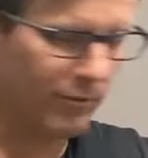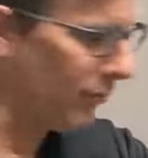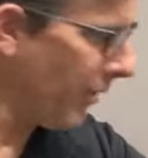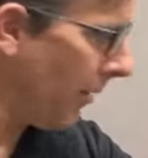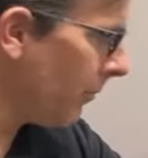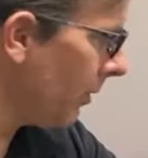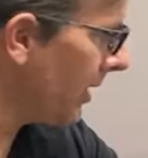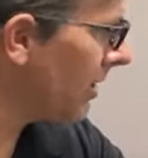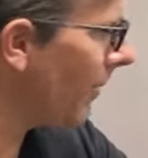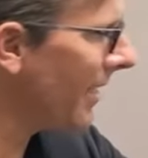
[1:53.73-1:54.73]
of um,
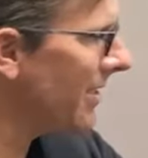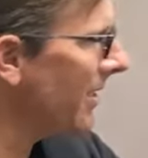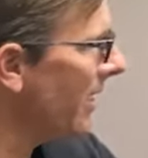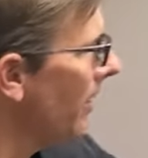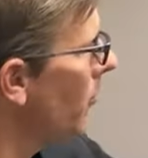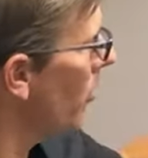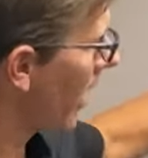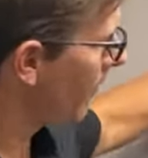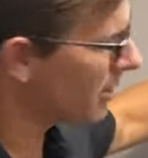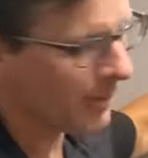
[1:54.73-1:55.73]
plenty of space in here, more
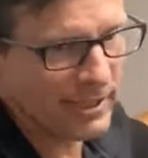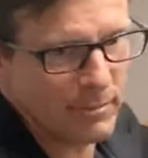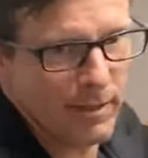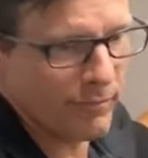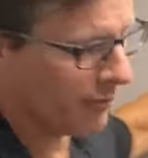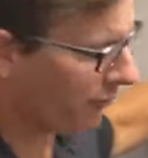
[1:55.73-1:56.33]
cupboard space above the